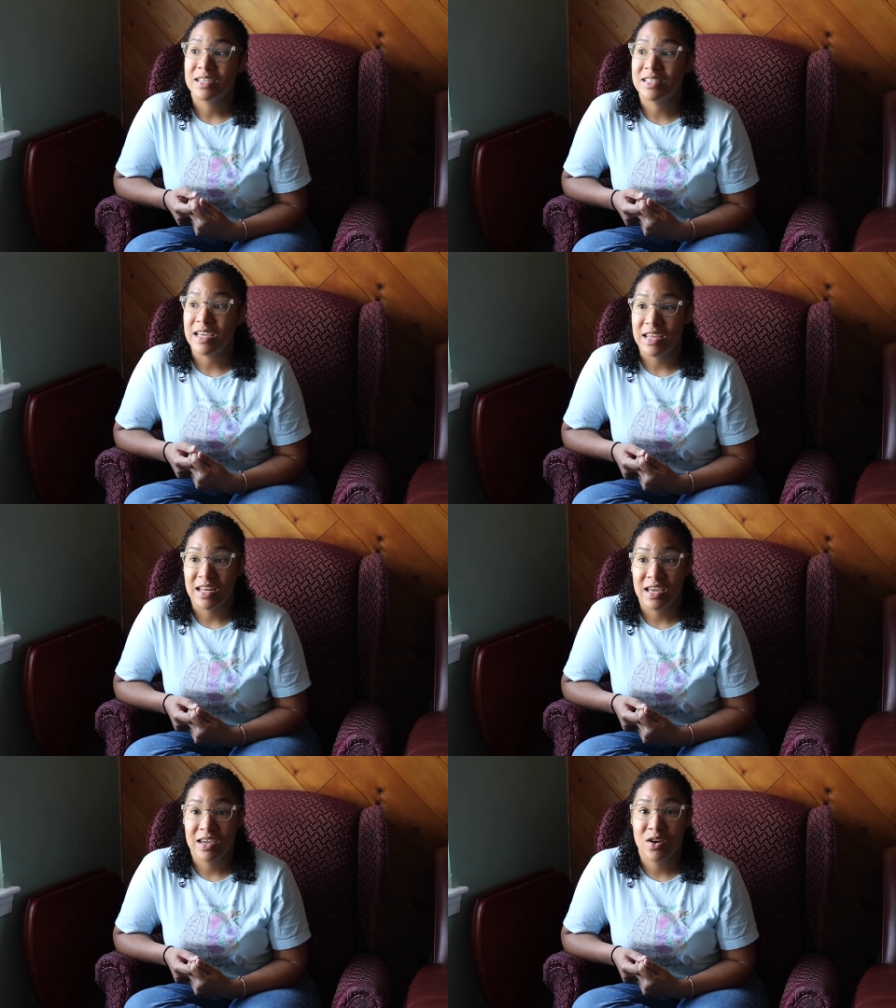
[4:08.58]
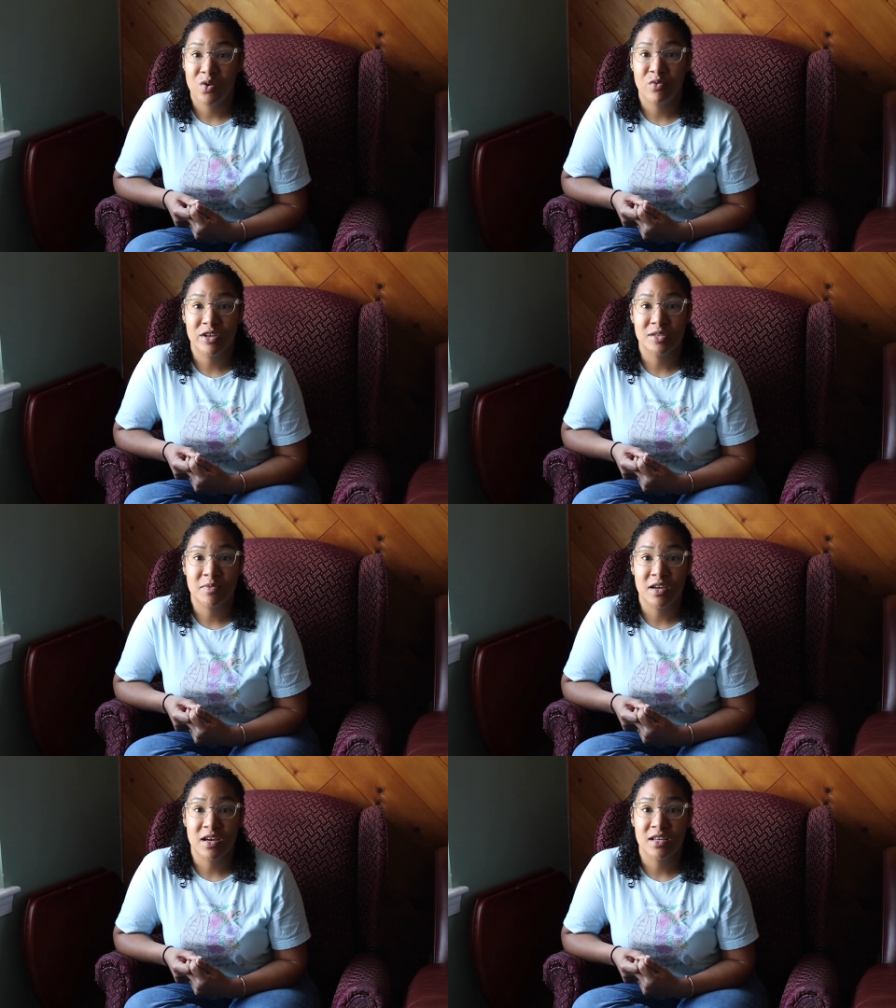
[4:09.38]
dating was
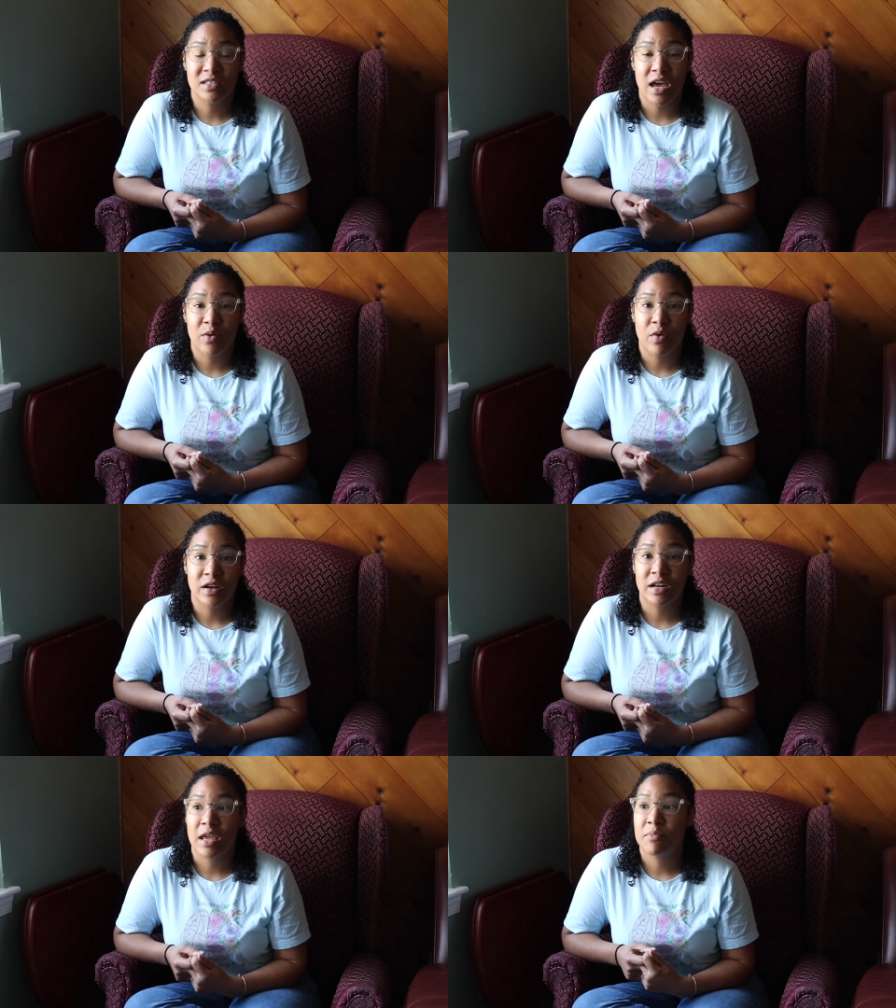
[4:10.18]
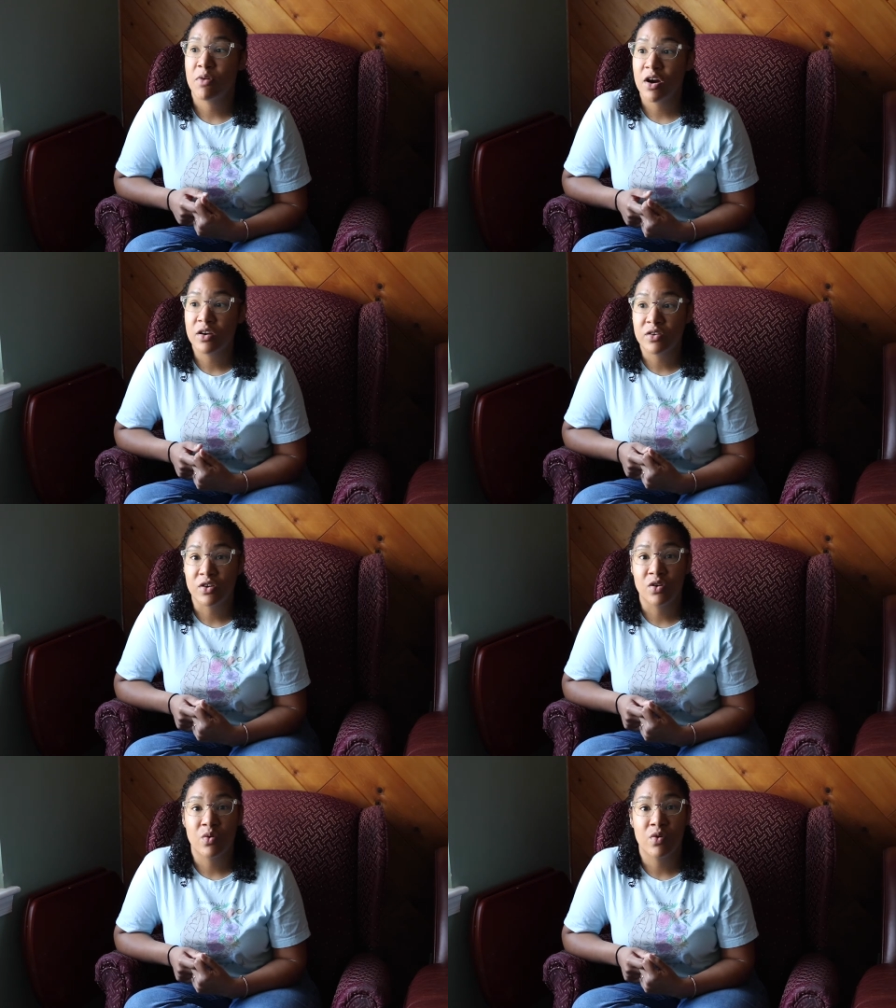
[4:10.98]
because I wanted a
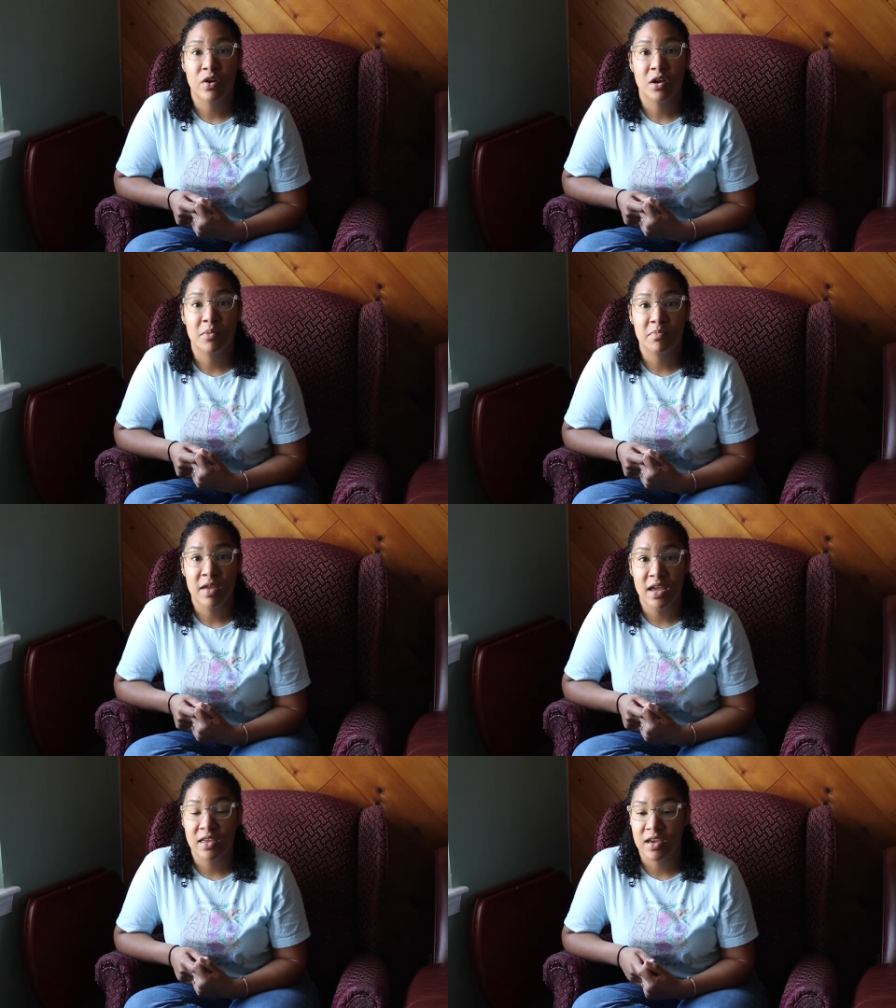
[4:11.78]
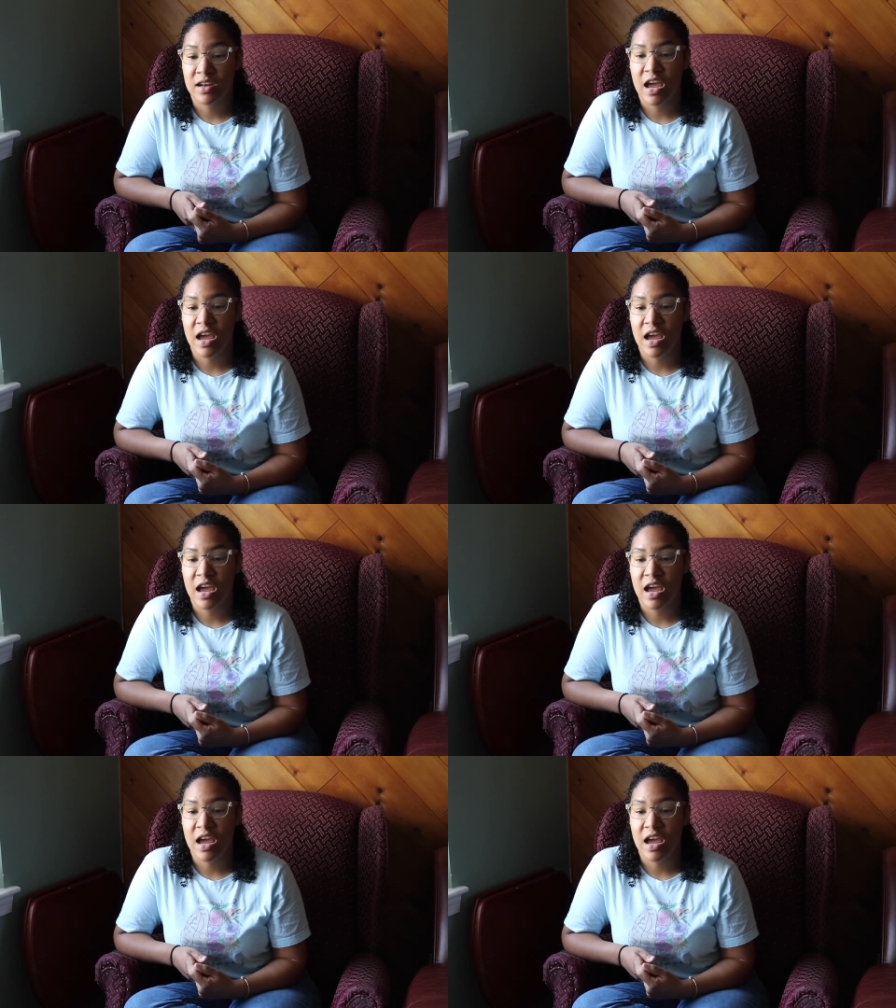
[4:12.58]
partner or a companion.